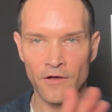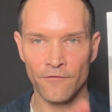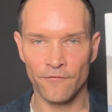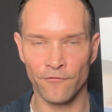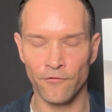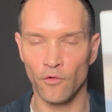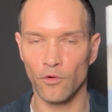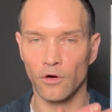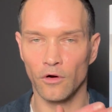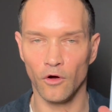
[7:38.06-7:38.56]

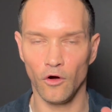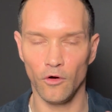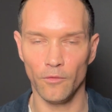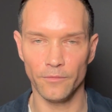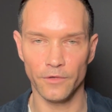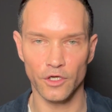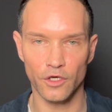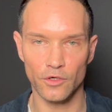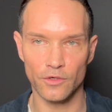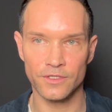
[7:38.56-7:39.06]
for home
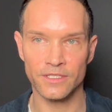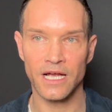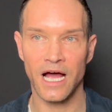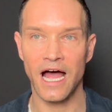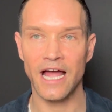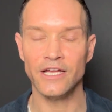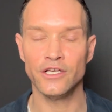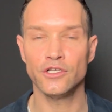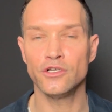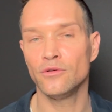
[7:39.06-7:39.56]
use.
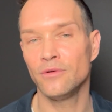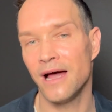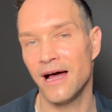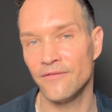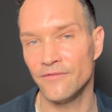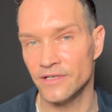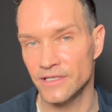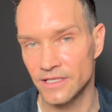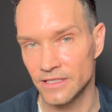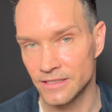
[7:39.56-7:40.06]
I do
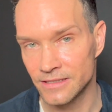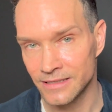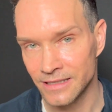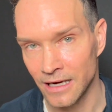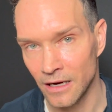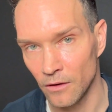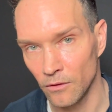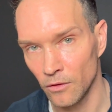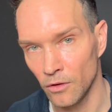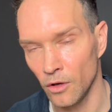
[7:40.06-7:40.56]
have a
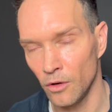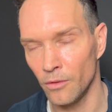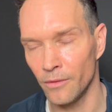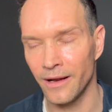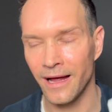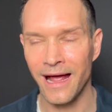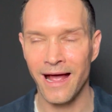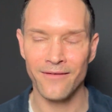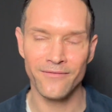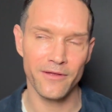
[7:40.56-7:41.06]
discount code. I
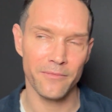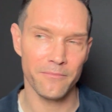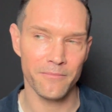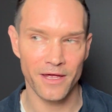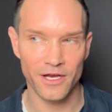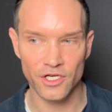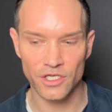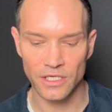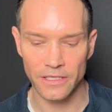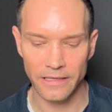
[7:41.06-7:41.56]
haven't
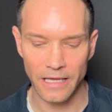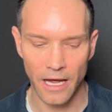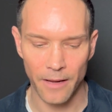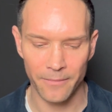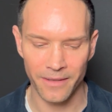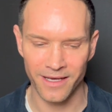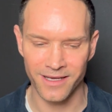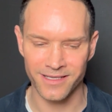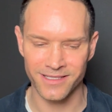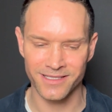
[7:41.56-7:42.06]
mentioned that
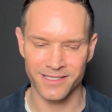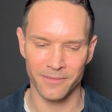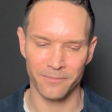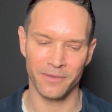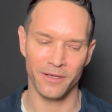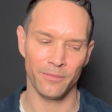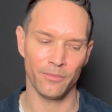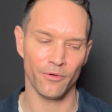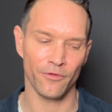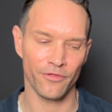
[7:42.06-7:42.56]
because some
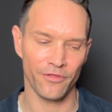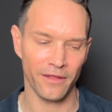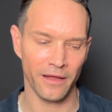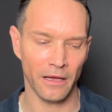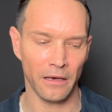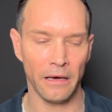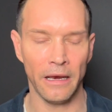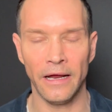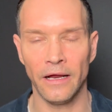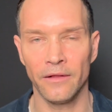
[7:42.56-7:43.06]
people
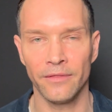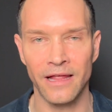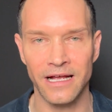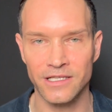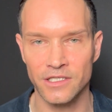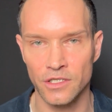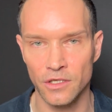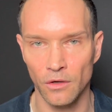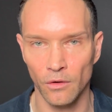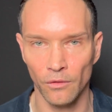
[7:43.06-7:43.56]
think like
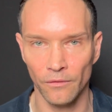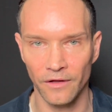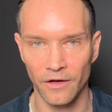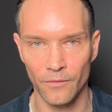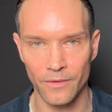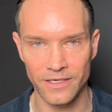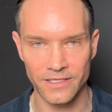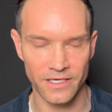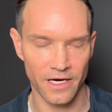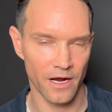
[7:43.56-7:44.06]
that's the only
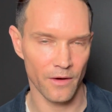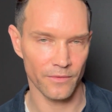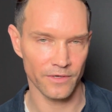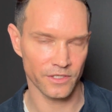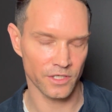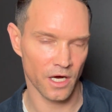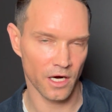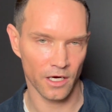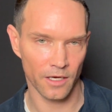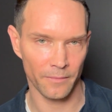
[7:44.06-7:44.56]
reason I would
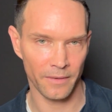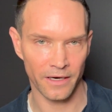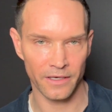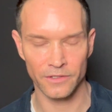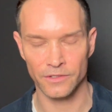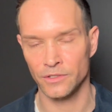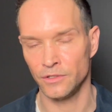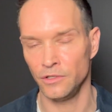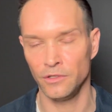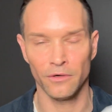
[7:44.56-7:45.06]
talk about it.
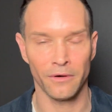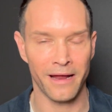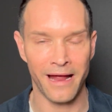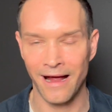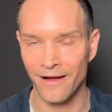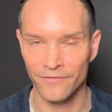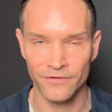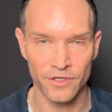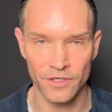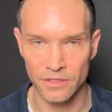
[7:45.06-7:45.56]
So you don't
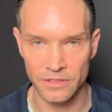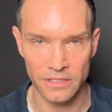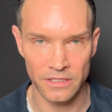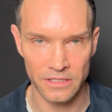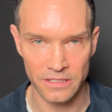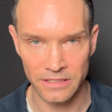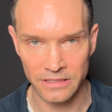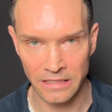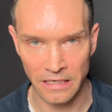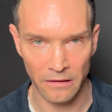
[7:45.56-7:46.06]
have to use the
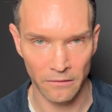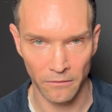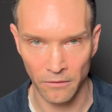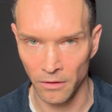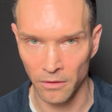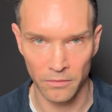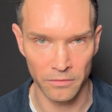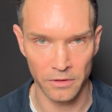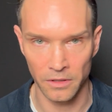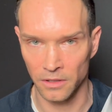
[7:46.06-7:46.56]
discount
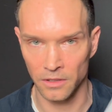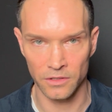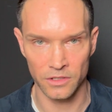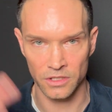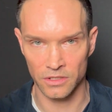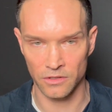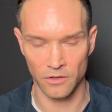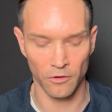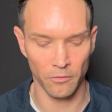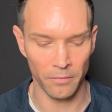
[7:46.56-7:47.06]
code. You can
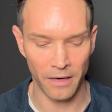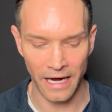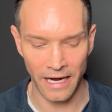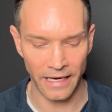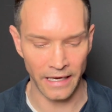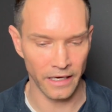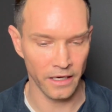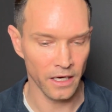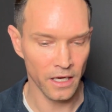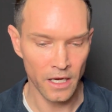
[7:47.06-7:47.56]
just go buy
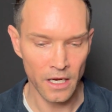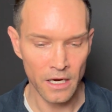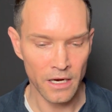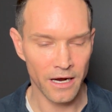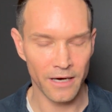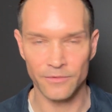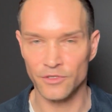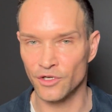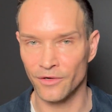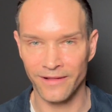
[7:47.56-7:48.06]
it.
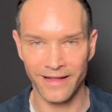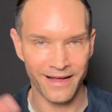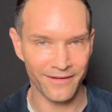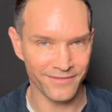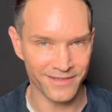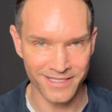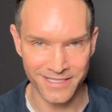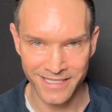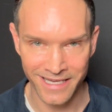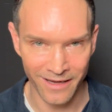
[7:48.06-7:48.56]
I'm sure they have
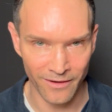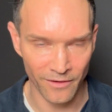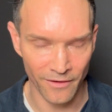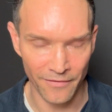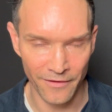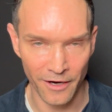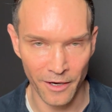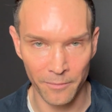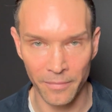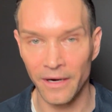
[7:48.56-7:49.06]
discount on
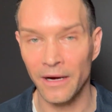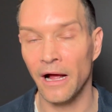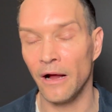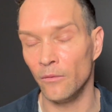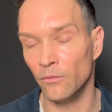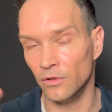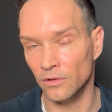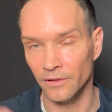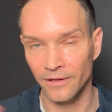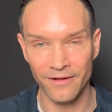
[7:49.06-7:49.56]
there, but I
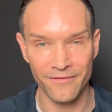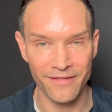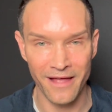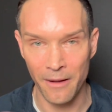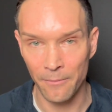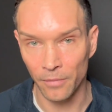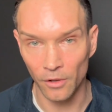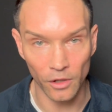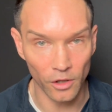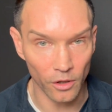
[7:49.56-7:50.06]
will leave
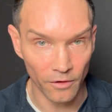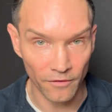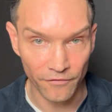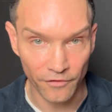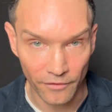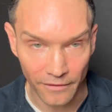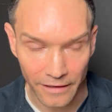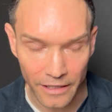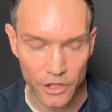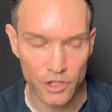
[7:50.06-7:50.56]
that below if
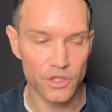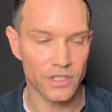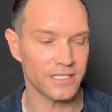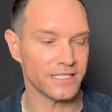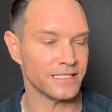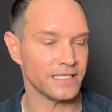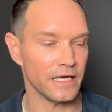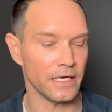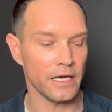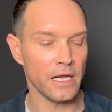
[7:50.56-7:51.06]
you're
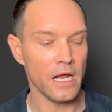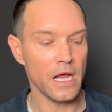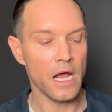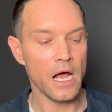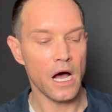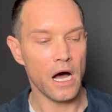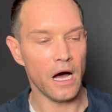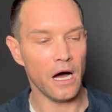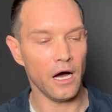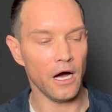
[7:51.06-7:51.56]
interested.
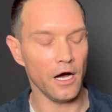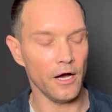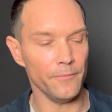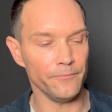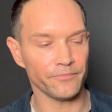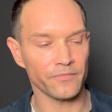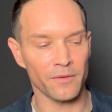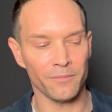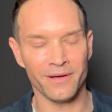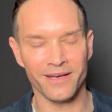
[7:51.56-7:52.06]

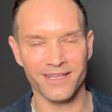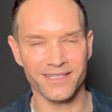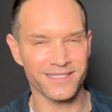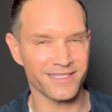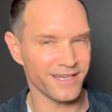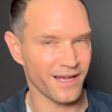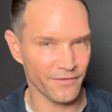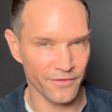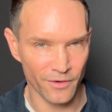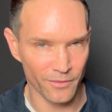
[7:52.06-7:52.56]
But it's
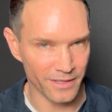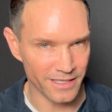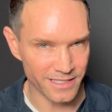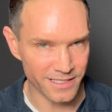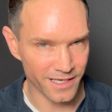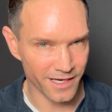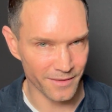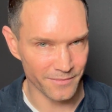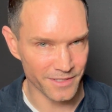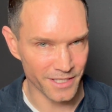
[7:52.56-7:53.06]
not the
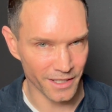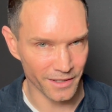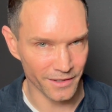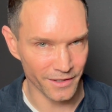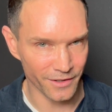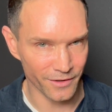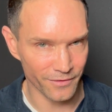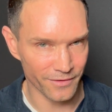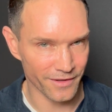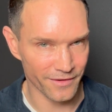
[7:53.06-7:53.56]
reason I'm telling
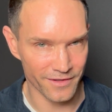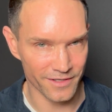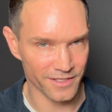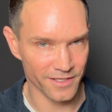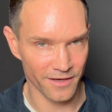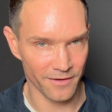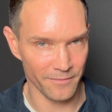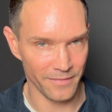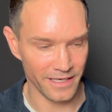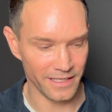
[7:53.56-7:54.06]
you that
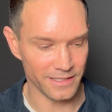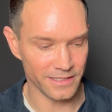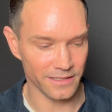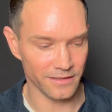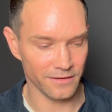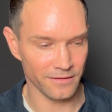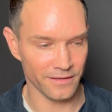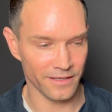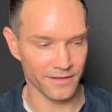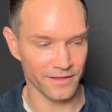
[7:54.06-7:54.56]

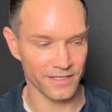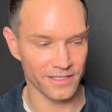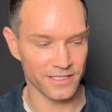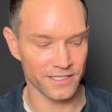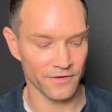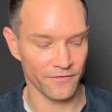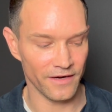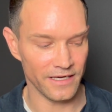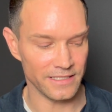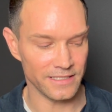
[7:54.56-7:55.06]
this
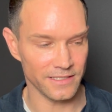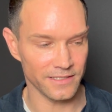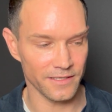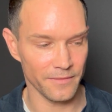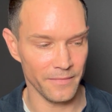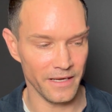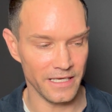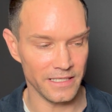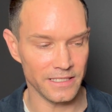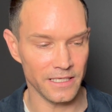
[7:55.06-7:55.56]
device is
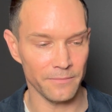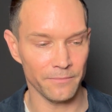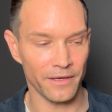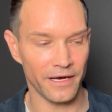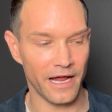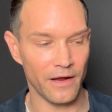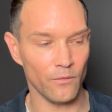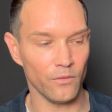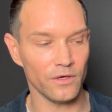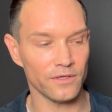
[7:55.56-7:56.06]
amazing. But
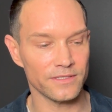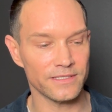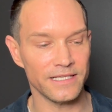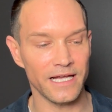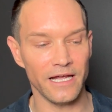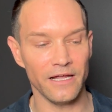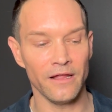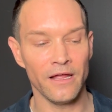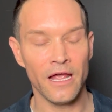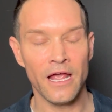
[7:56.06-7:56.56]
I will
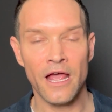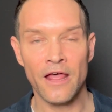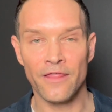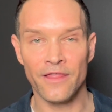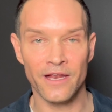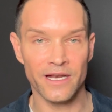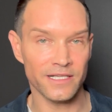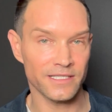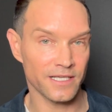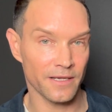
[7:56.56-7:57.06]
say
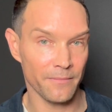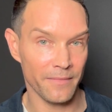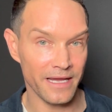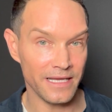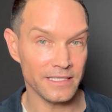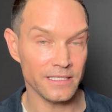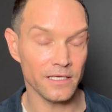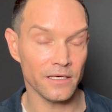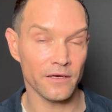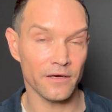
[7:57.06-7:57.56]
that it's
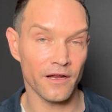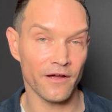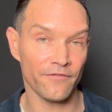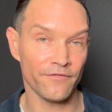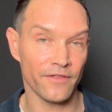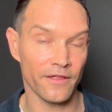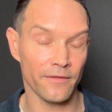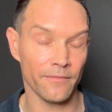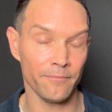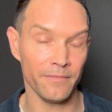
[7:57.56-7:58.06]
amazing enough
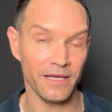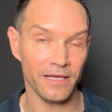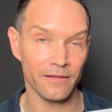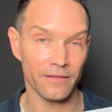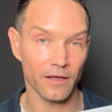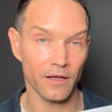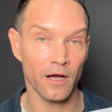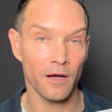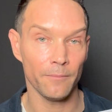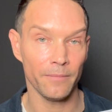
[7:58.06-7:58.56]
that me and
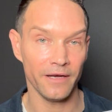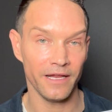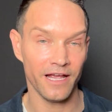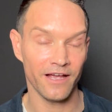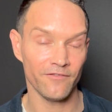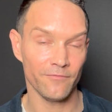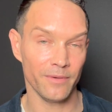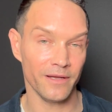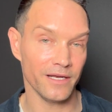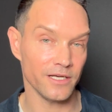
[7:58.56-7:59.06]
the company
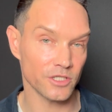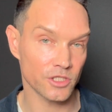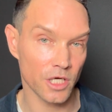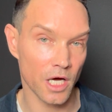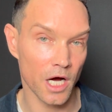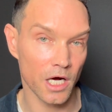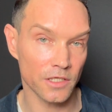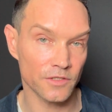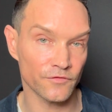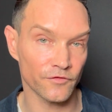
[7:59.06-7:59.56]
have been in
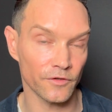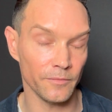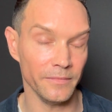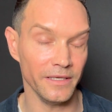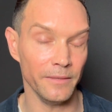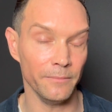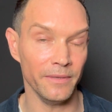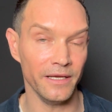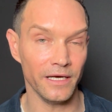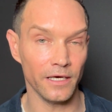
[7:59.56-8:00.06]
talks for
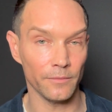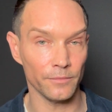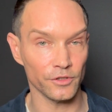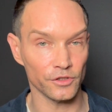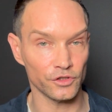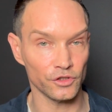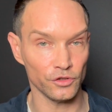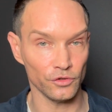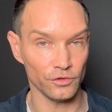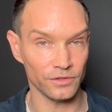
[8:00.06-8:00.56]
me being able
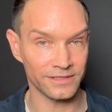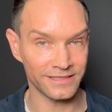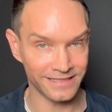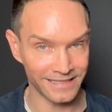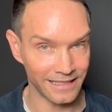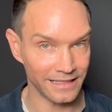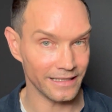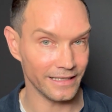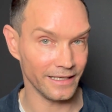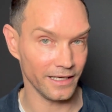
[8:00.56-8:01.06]
to
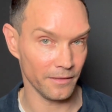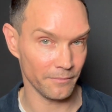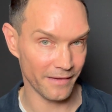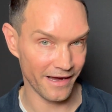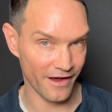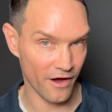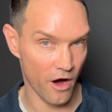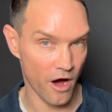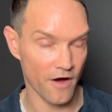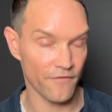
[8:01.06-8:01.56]
sell it in
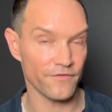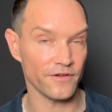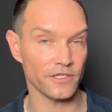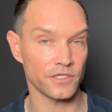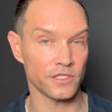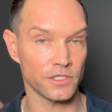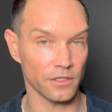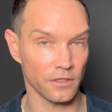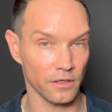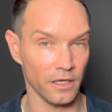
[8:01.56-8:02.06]
my office
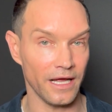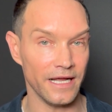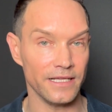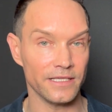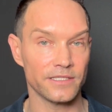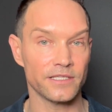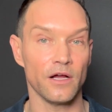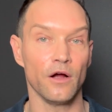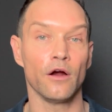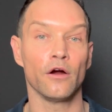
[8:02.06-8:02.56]

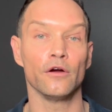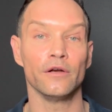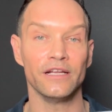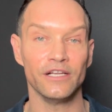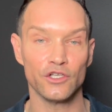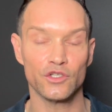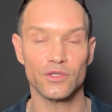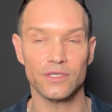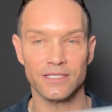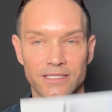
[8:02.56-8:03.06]
clients that are
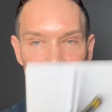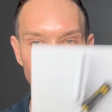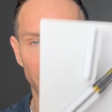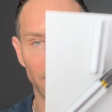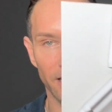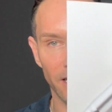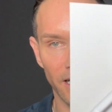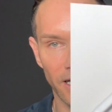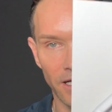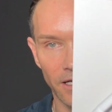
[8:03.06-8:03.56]

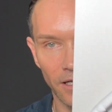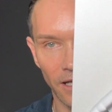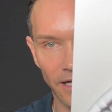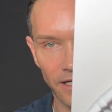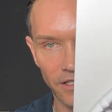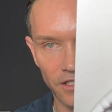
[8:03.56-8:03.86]
interested in like